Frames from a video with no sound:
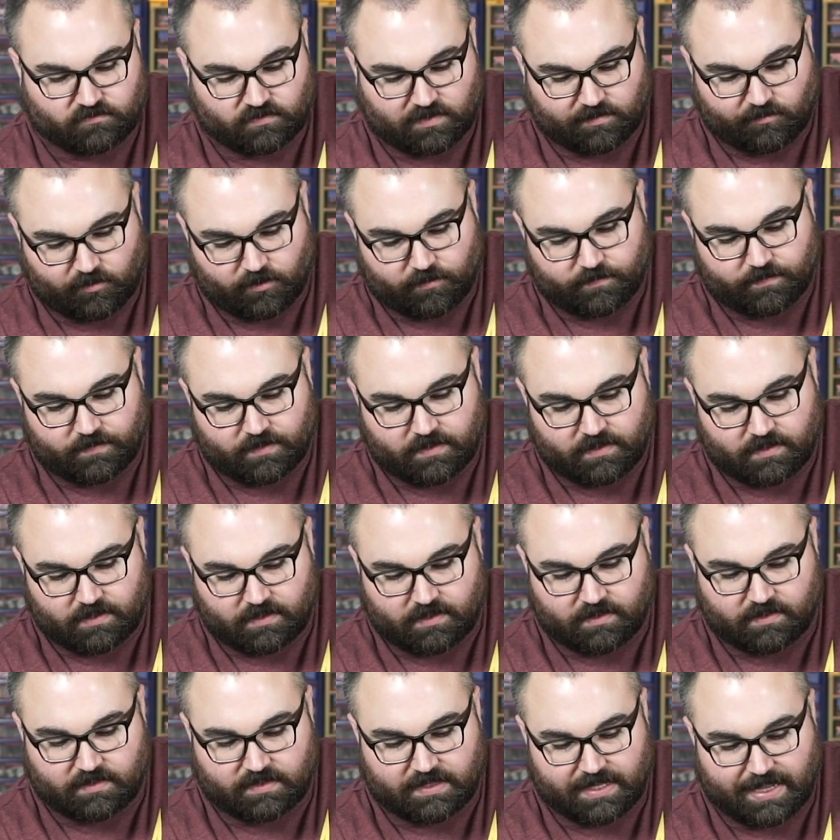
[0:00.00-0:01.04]
Dremel
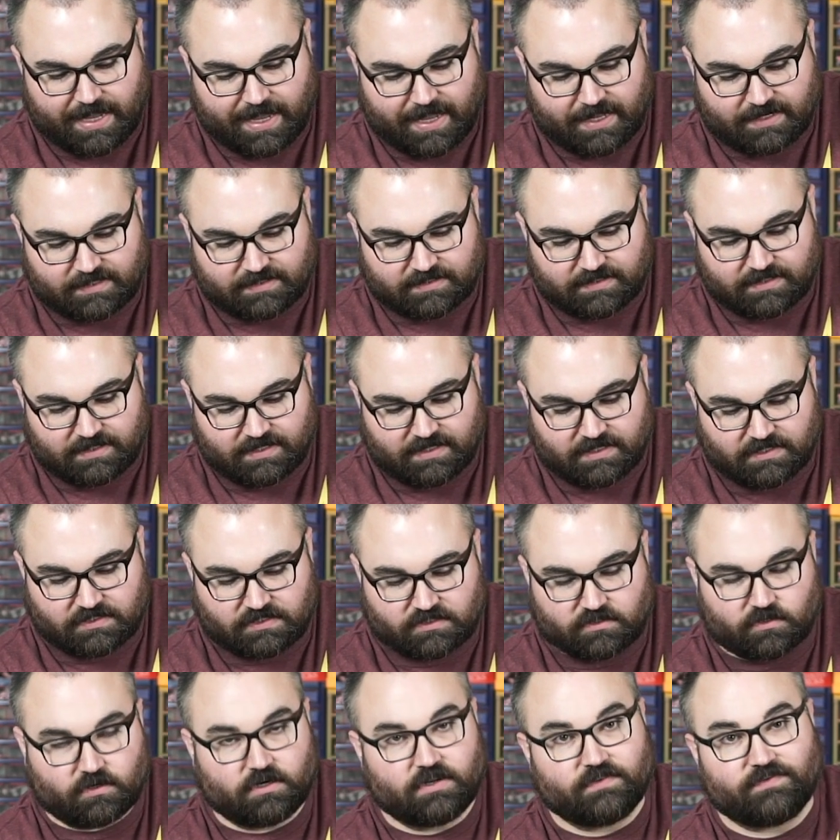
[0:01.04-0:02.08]
that
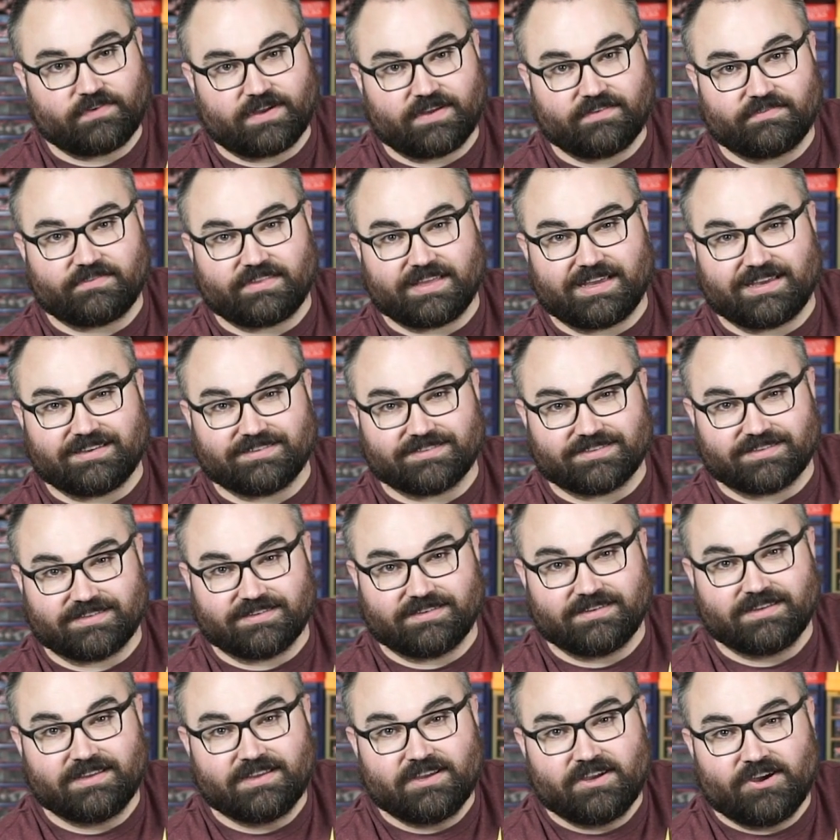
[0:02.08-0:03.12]
is
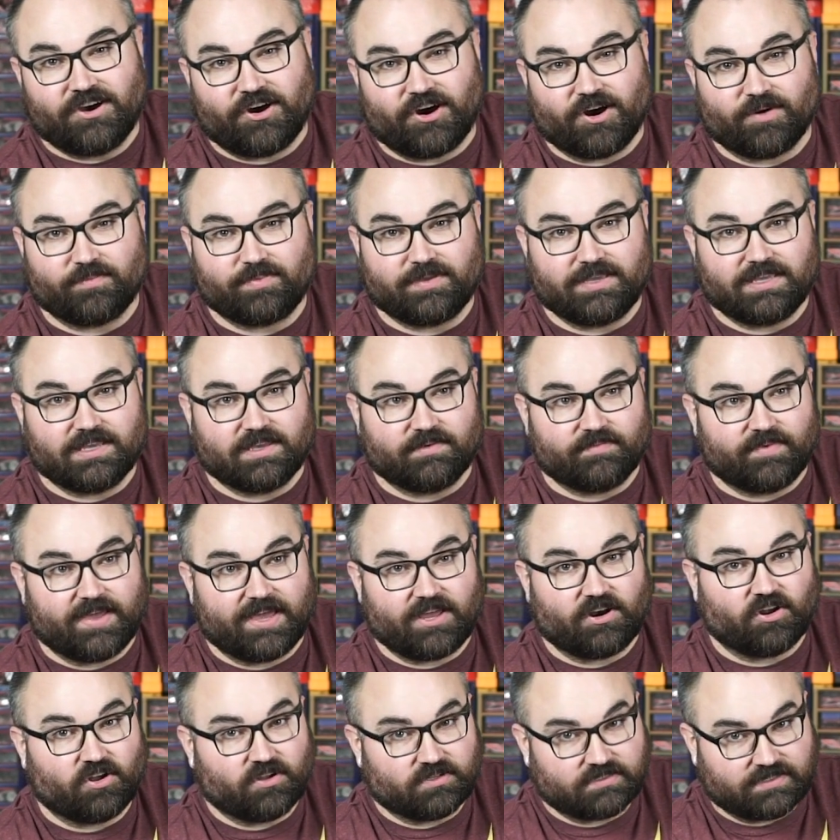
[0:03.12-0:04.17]
35,000 RPM
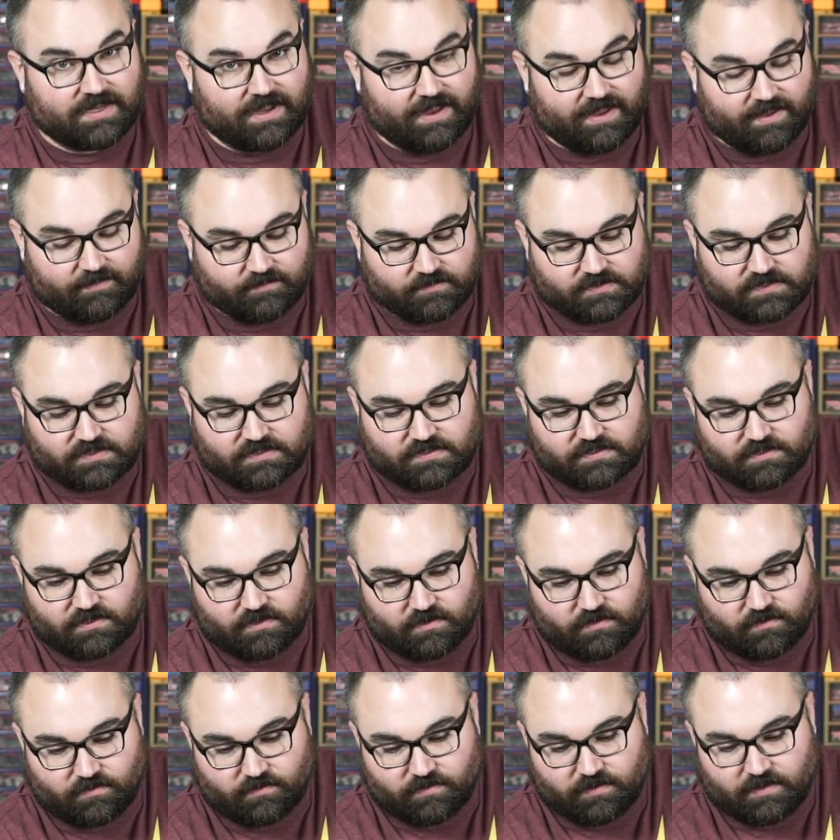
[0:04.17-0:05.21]
at all times.
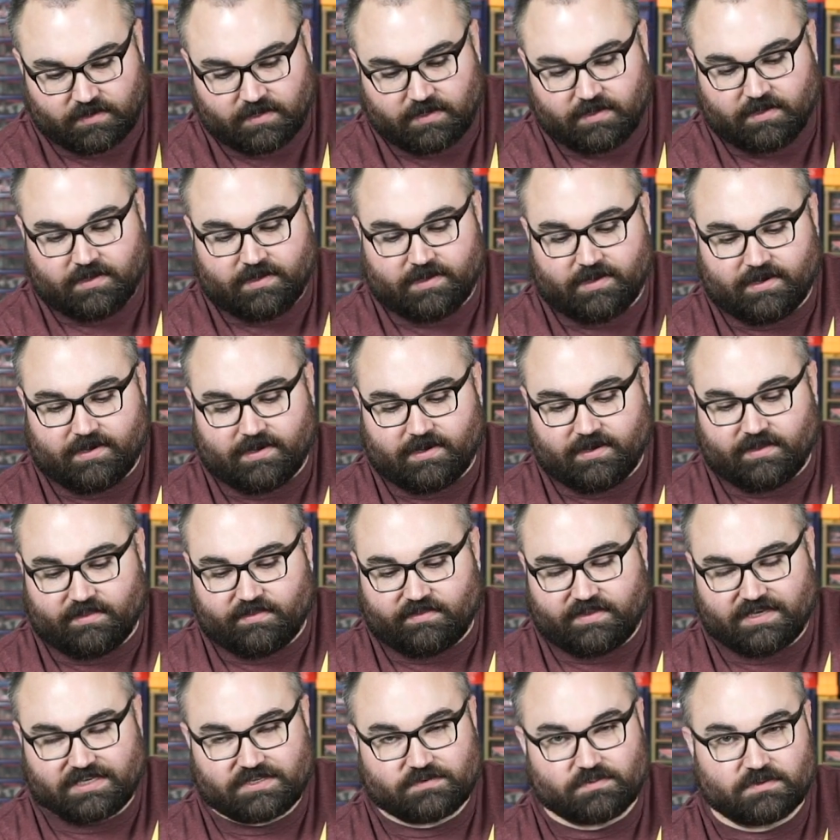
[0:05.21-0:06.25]
So
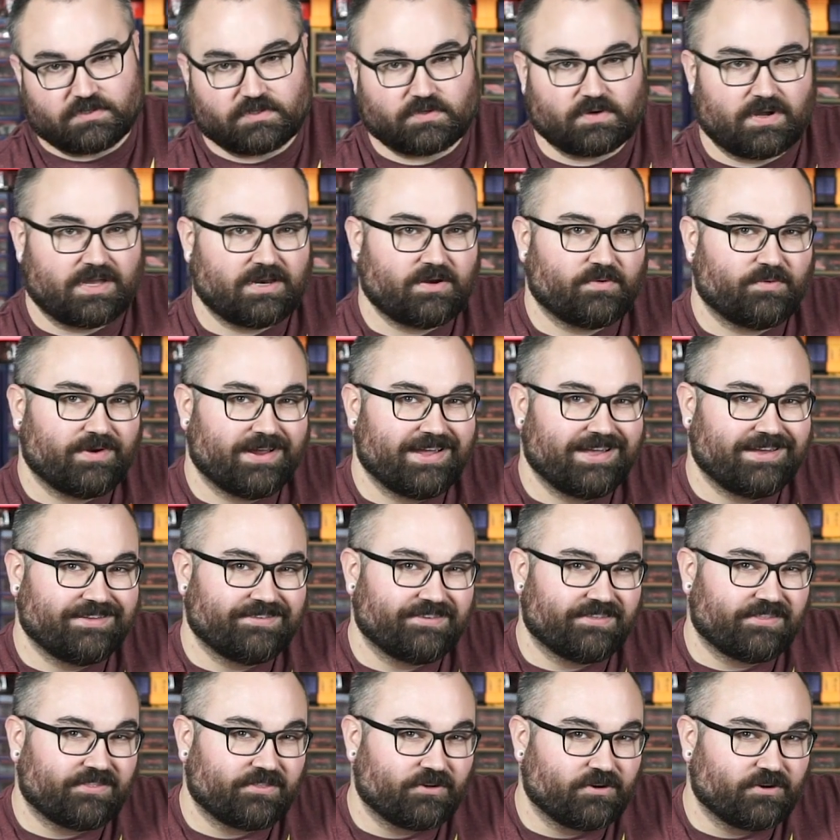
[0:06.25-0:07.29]
this was right around
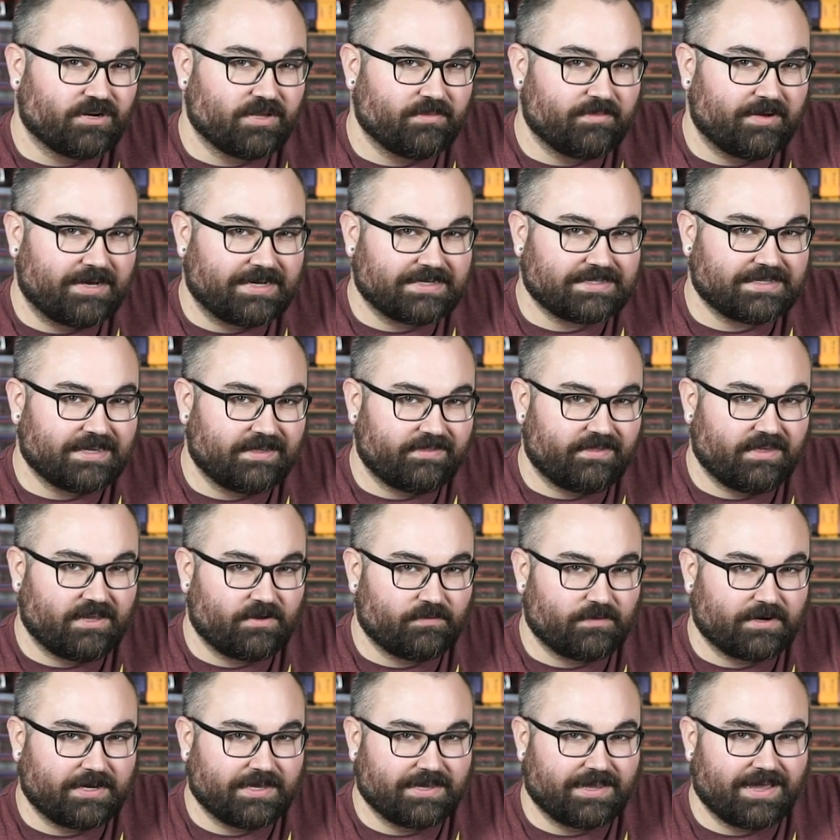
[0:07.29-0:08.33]
30 bucks, I think,
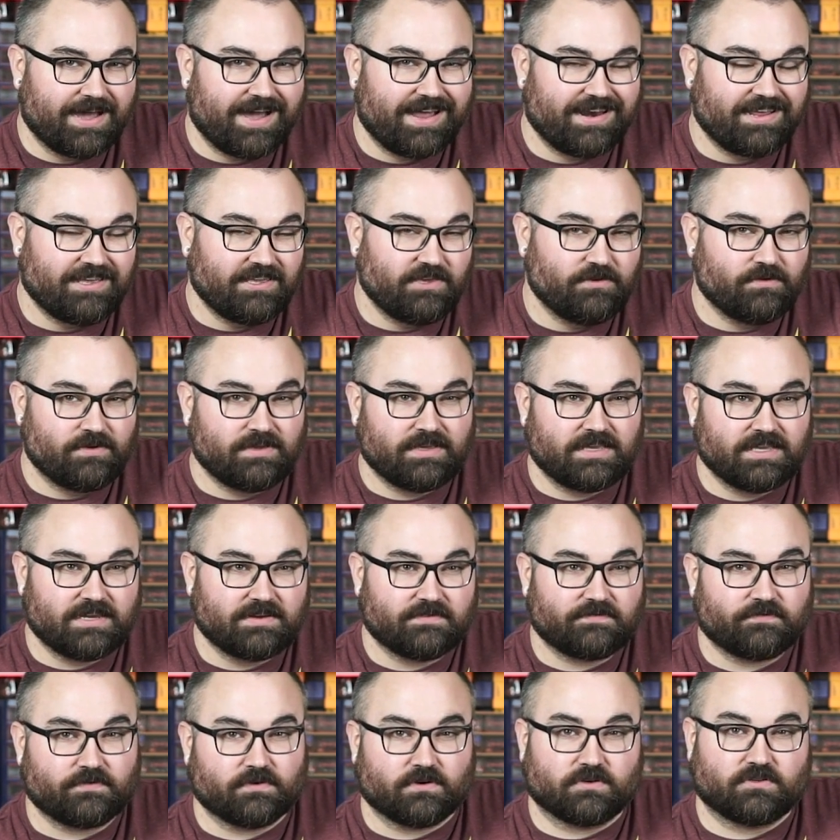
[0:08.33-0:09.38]
when I got it. You can get it
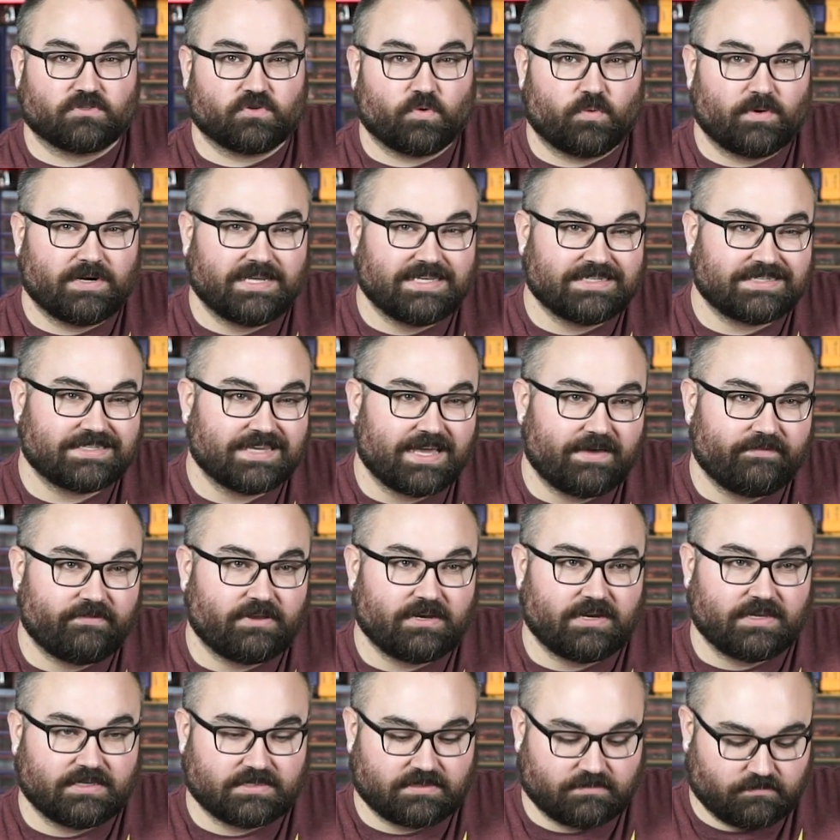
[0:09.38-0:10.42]
for
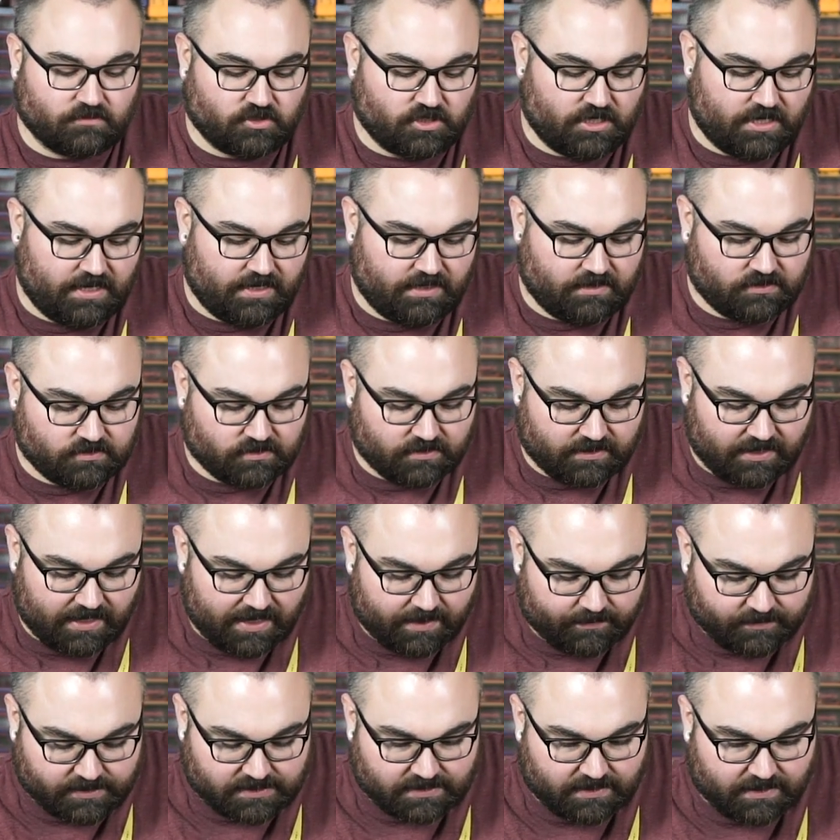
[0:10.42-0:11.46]
27 and some change on
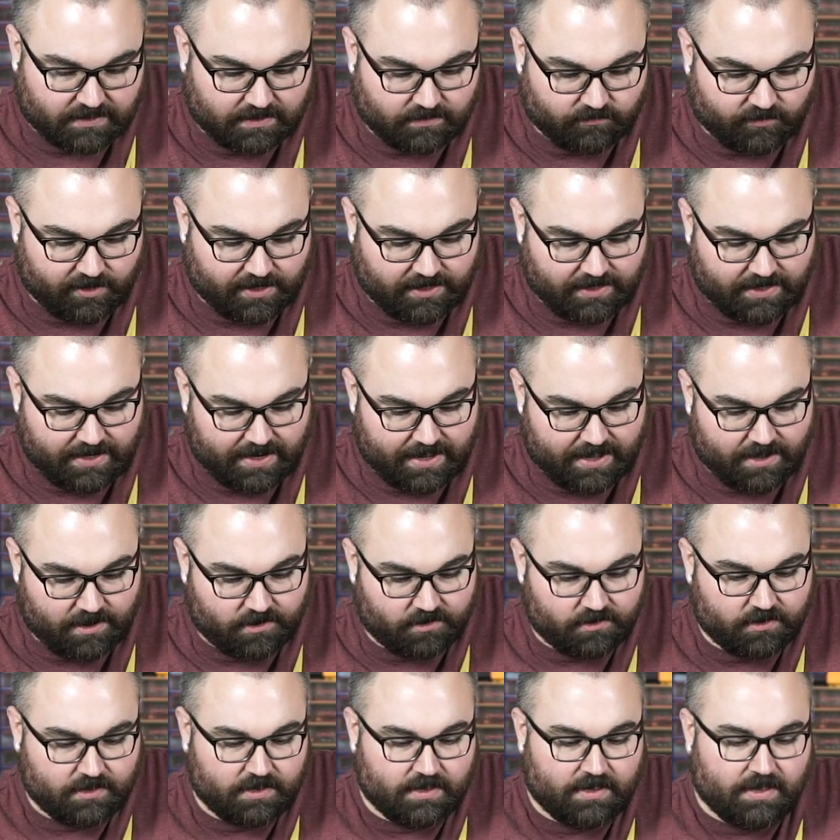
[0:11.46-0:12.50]
Amazon right
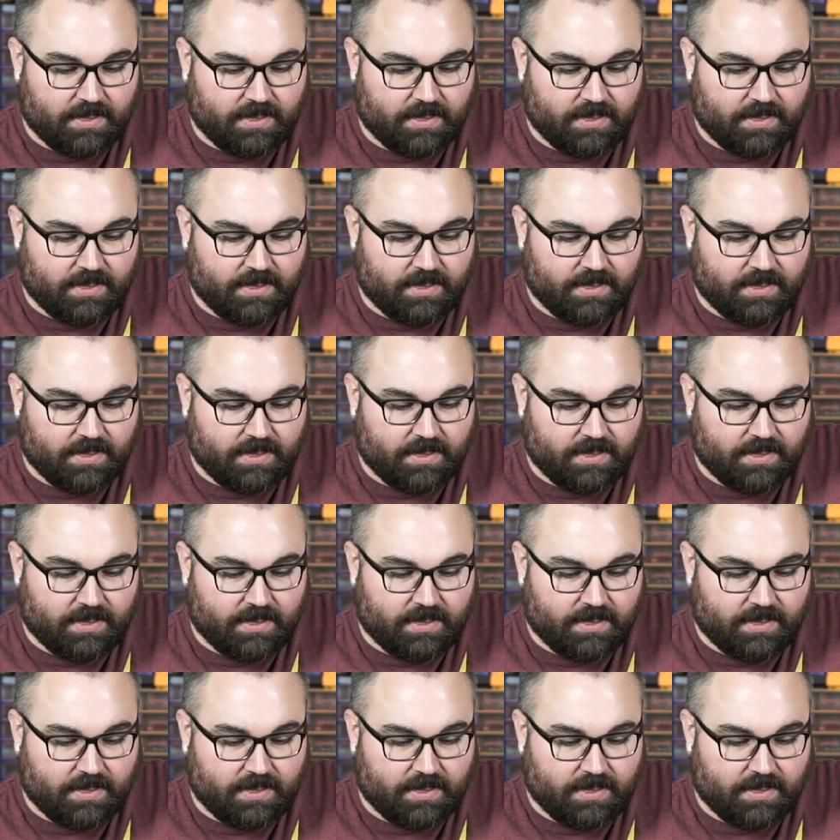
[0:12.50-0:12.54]
now.